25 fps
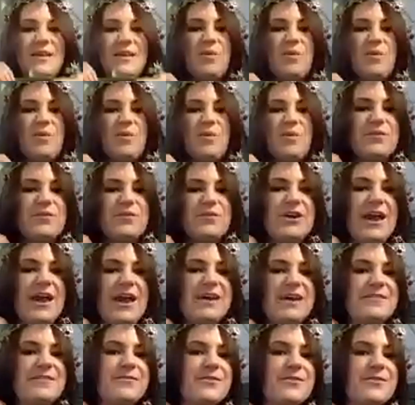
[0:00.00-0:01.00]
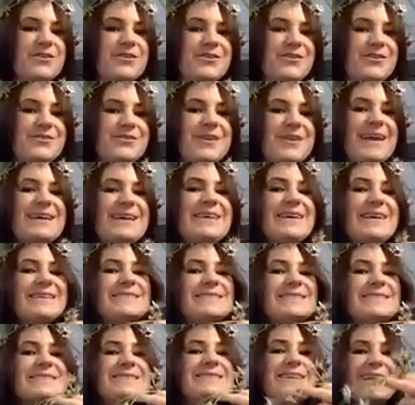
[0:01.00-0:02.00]
it over your head for your necklace.
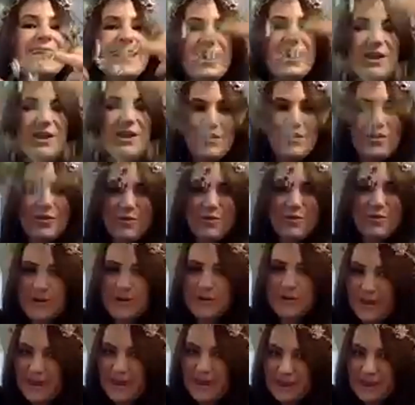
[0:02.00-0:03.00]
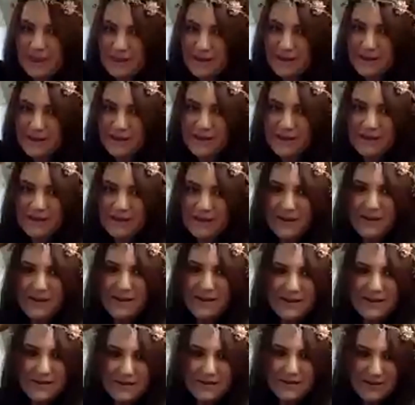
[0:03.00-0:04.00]
You can make
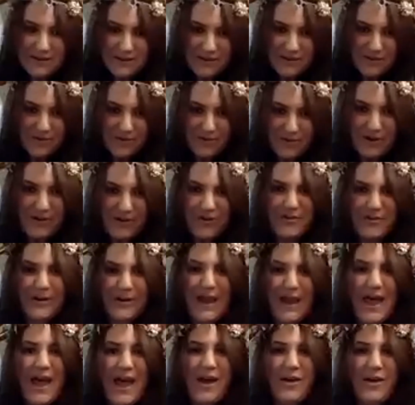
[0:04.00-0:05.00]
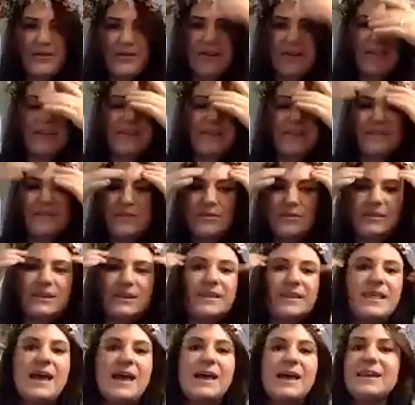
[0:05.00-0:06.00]
your crown. So look at
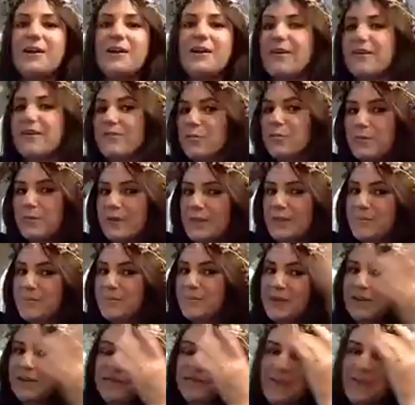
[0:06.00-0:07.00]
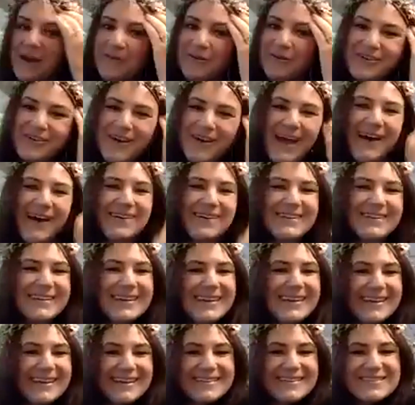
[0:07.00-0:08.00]
that, now I have a really big flower crown.
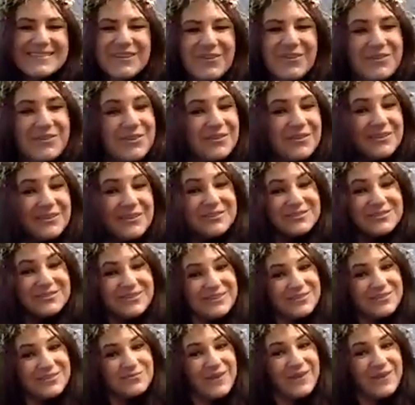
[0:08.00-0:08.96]
So you can do this right